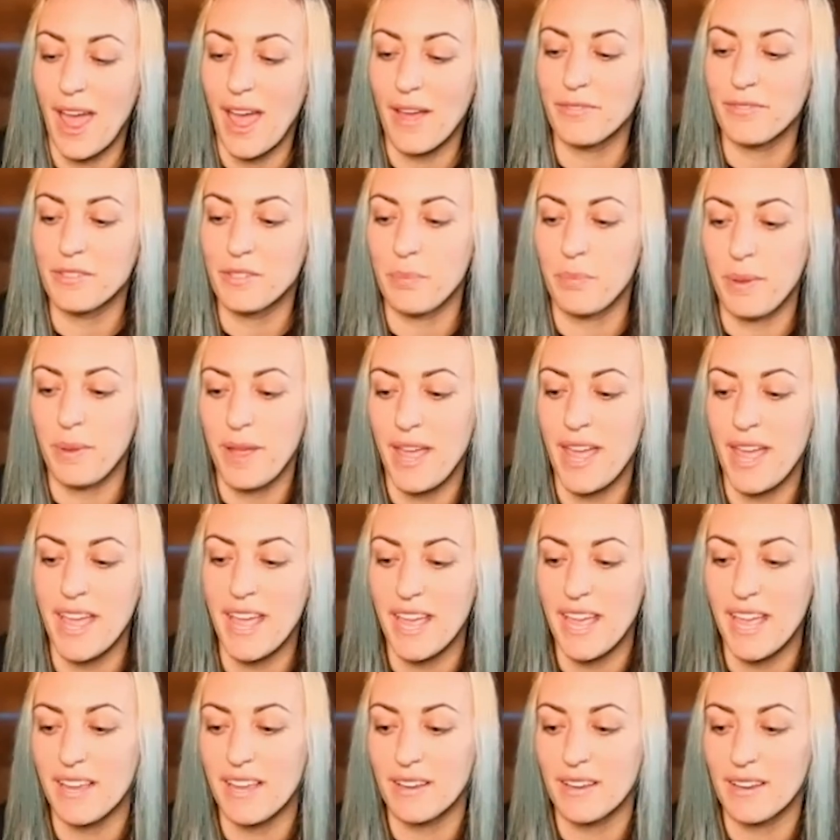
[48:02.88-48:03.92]
have to
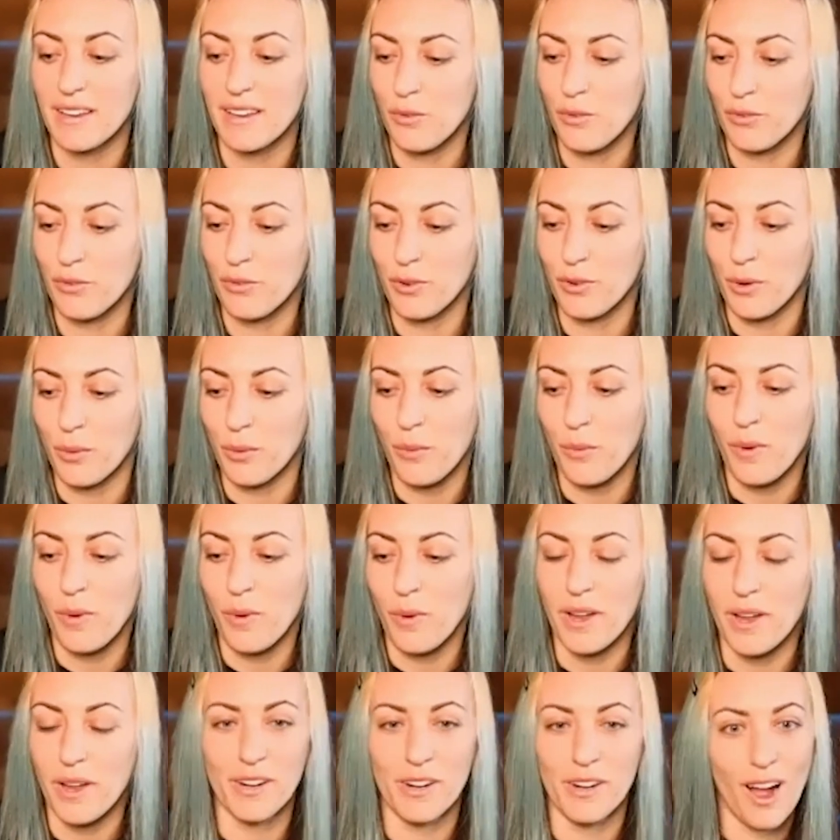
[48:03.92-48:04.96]
pay for
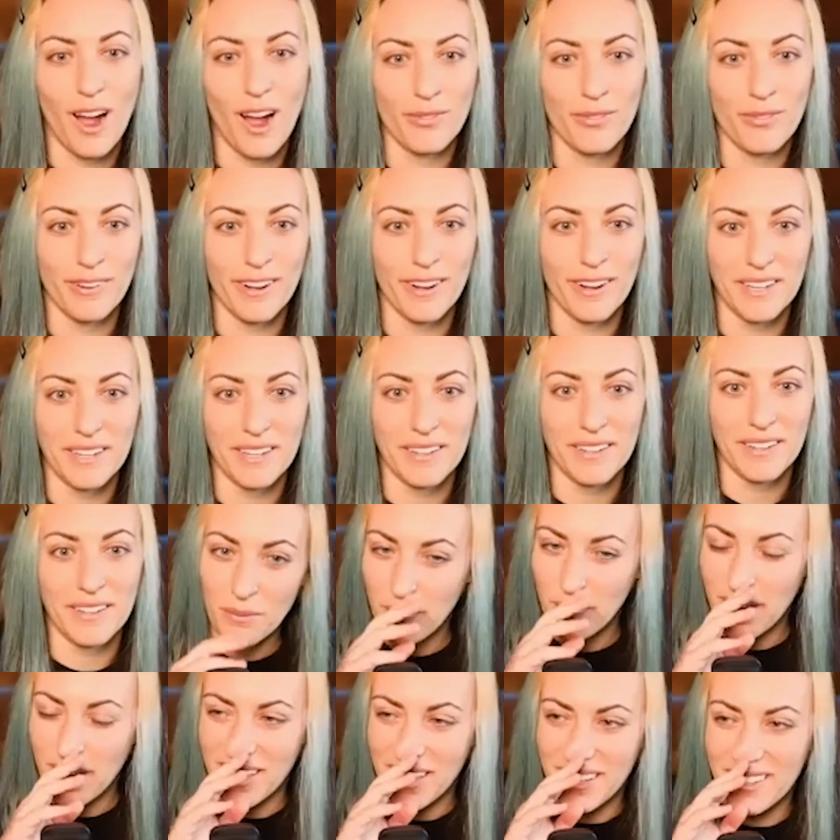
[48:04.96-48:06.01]
what you're offering
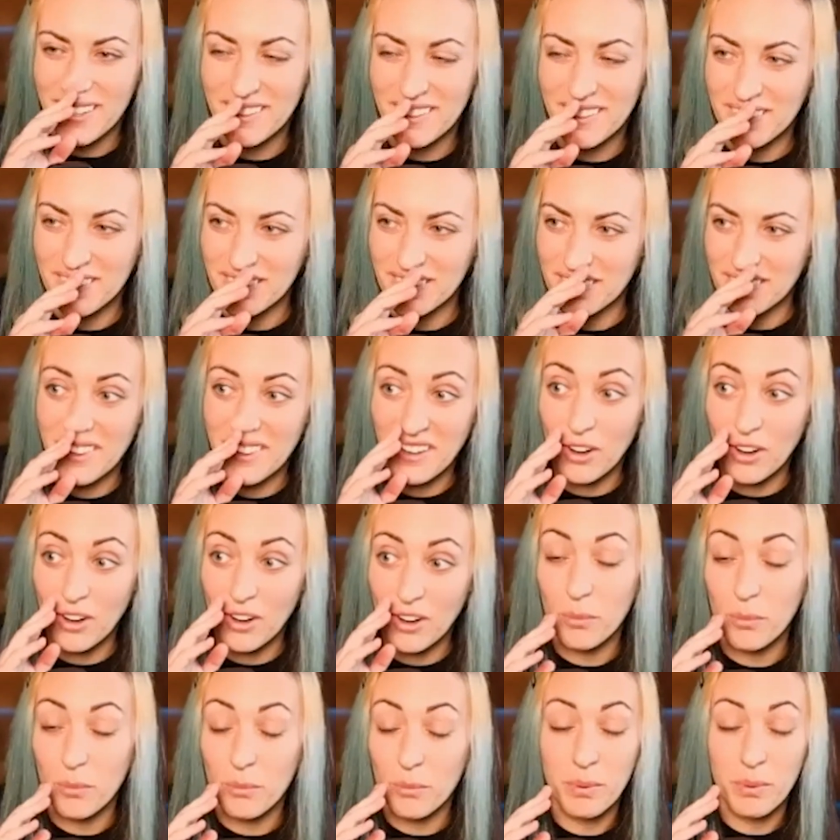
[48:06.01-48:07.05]
when
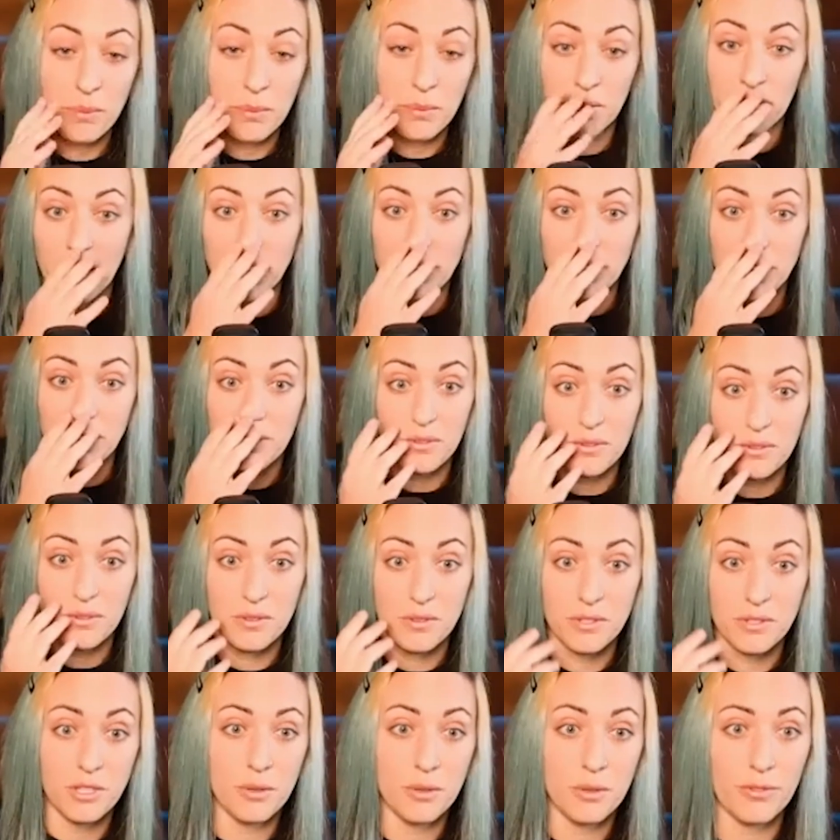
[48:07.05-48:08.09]
there are people that
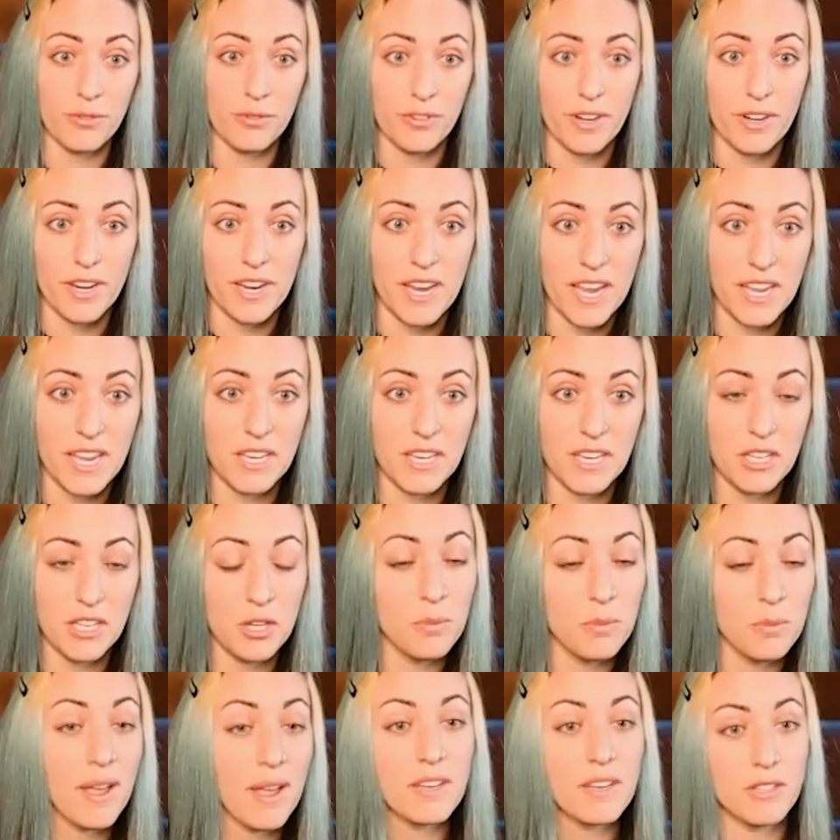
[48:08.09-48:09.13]
do it for free, and you
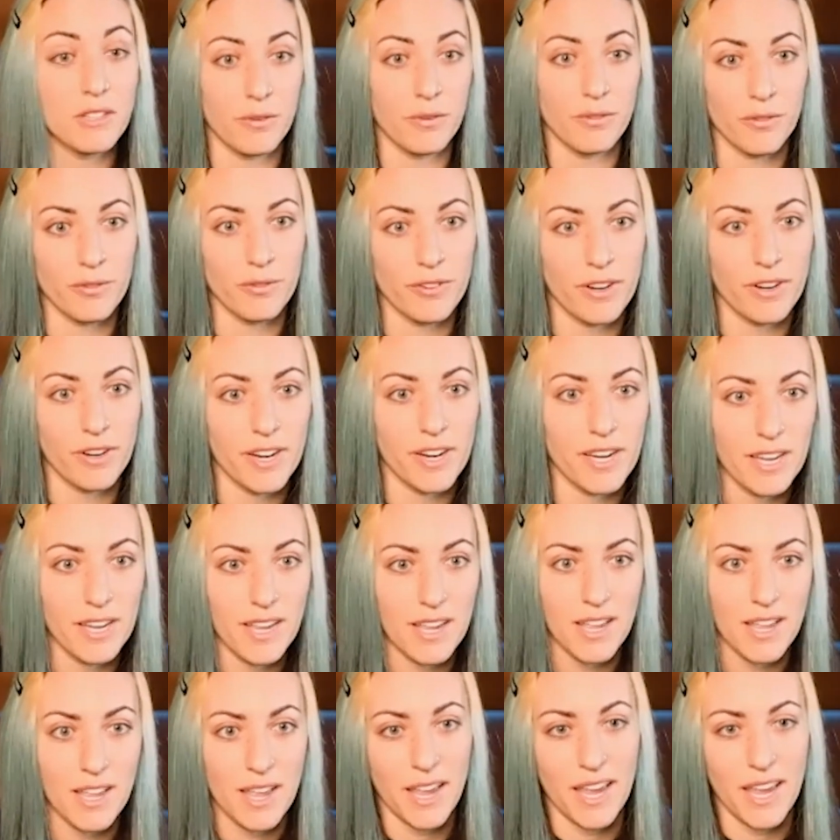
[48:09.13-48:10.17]
might do it for free.
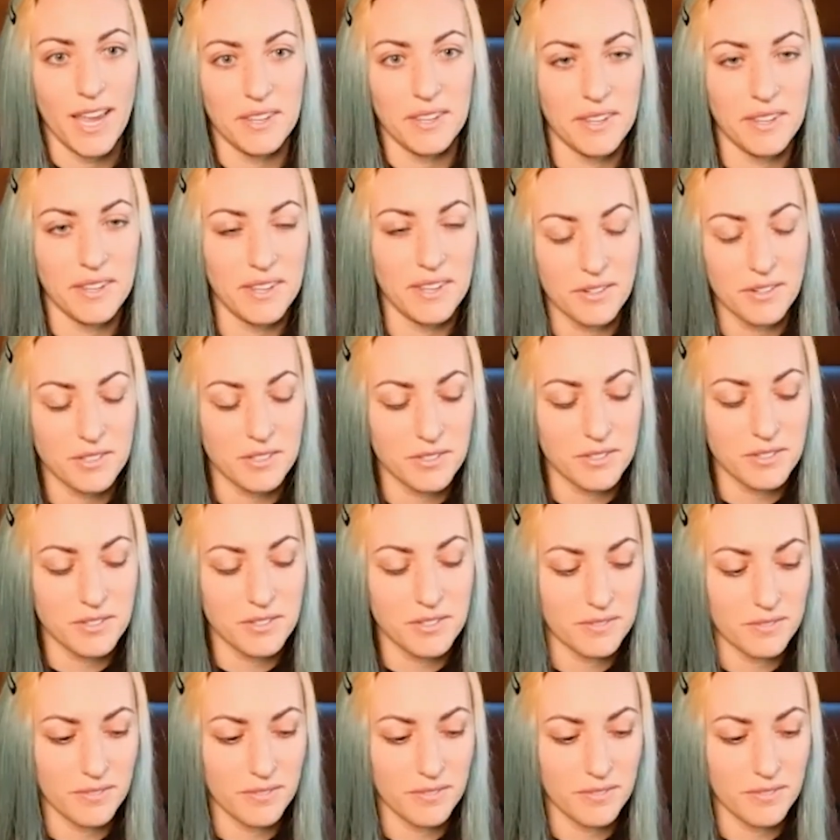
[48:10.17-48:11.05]
And there's